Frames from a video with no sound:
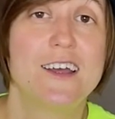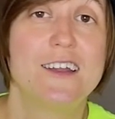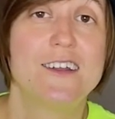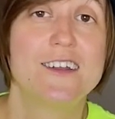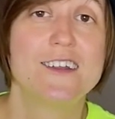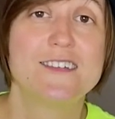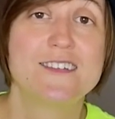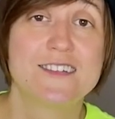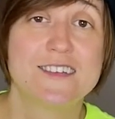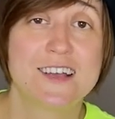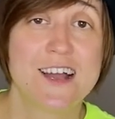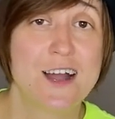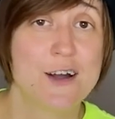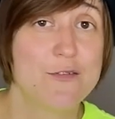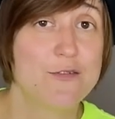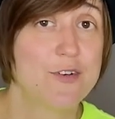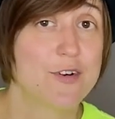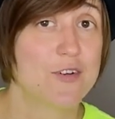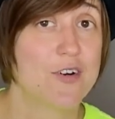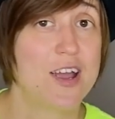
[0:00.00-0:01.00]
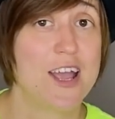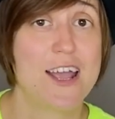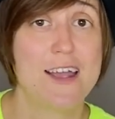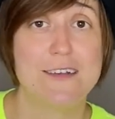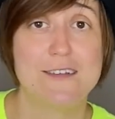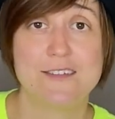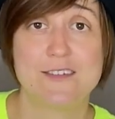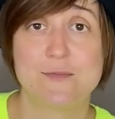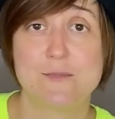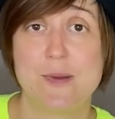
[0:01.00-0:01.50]
discover
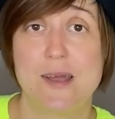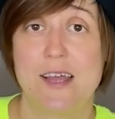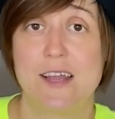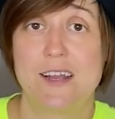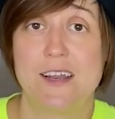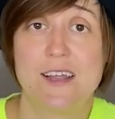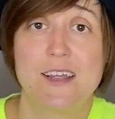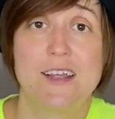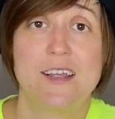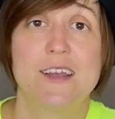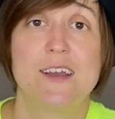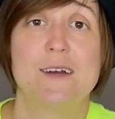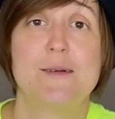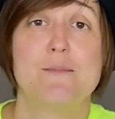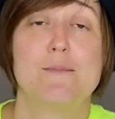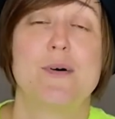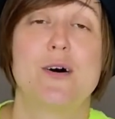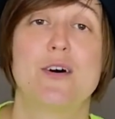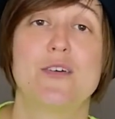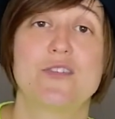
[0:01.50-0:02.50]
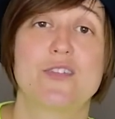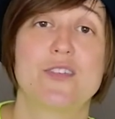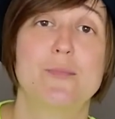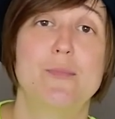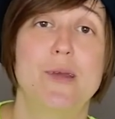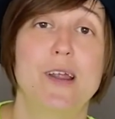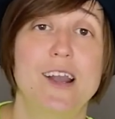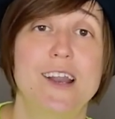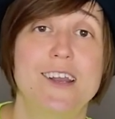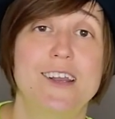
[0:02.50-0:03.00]
as many
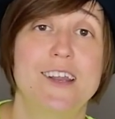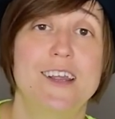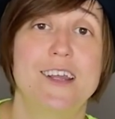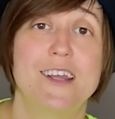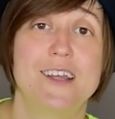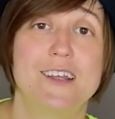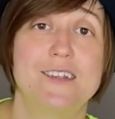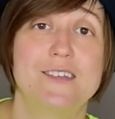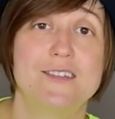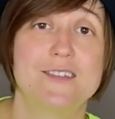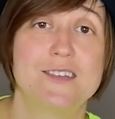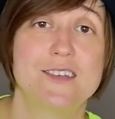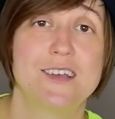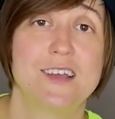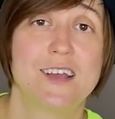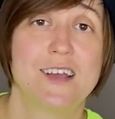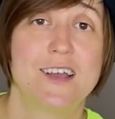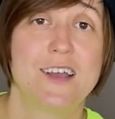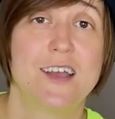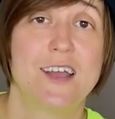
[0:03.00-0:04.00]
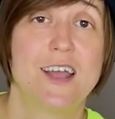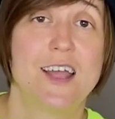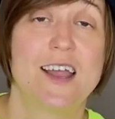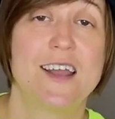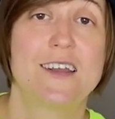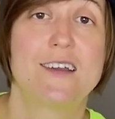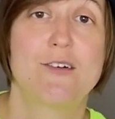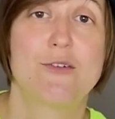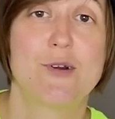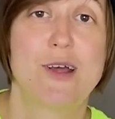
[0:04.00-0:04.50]
possibilities in
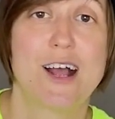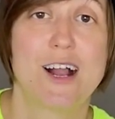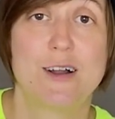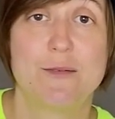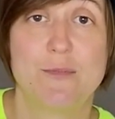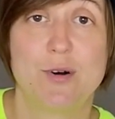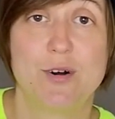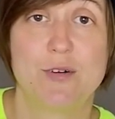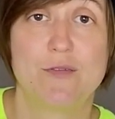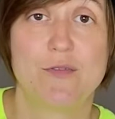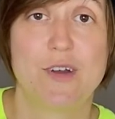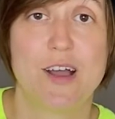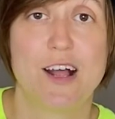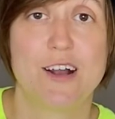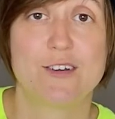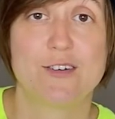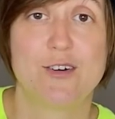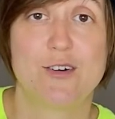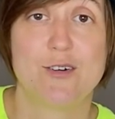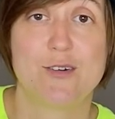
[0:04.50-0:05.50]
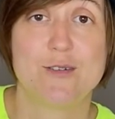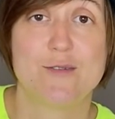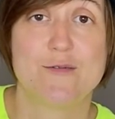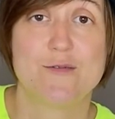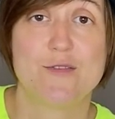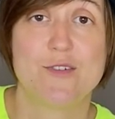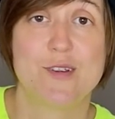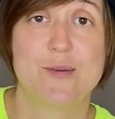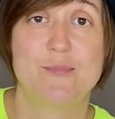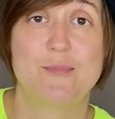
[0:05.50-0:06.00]
the realm of
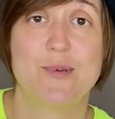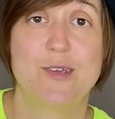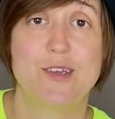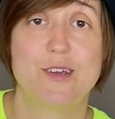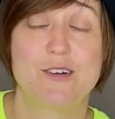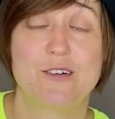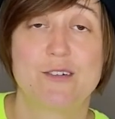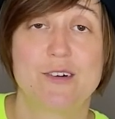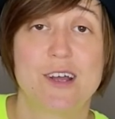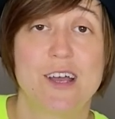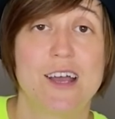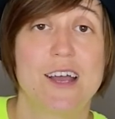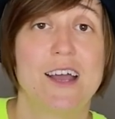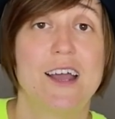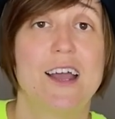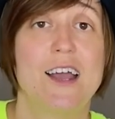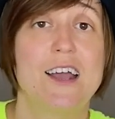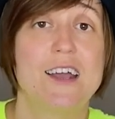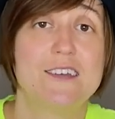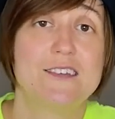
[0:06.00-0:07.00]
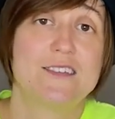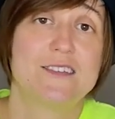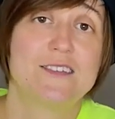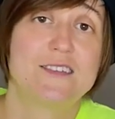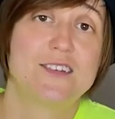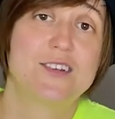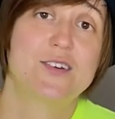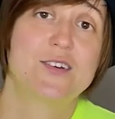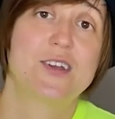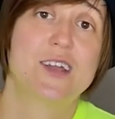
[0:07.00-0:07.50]
alcohol-free beer as
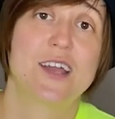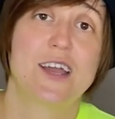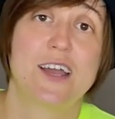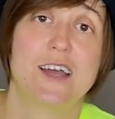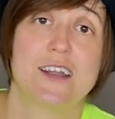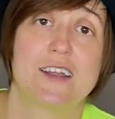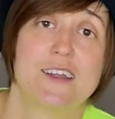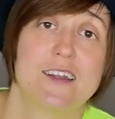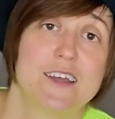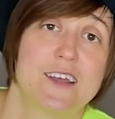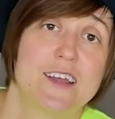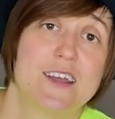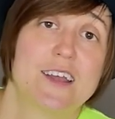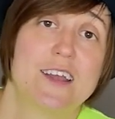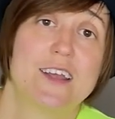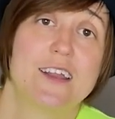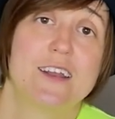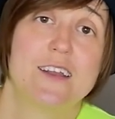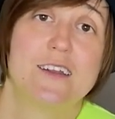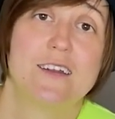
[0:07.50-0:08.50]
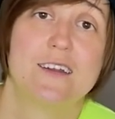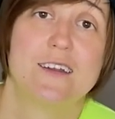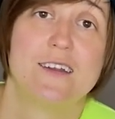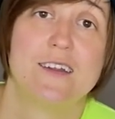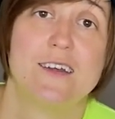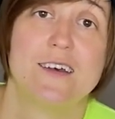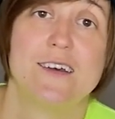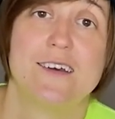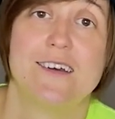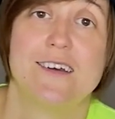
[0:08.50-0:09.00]
you can in
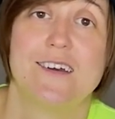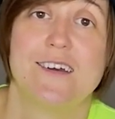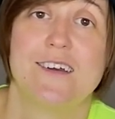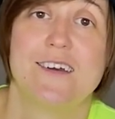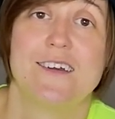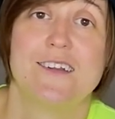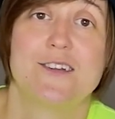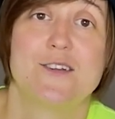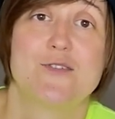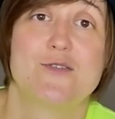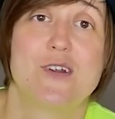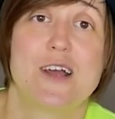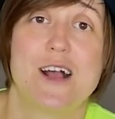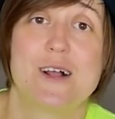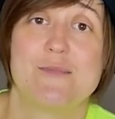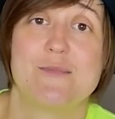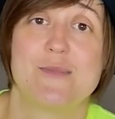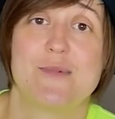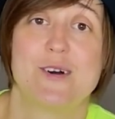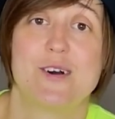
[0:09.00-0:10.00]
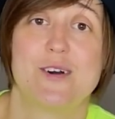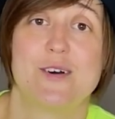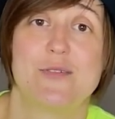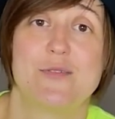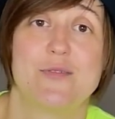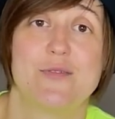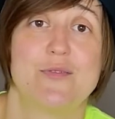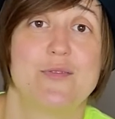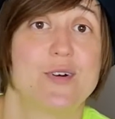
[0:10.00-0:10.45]
the realm of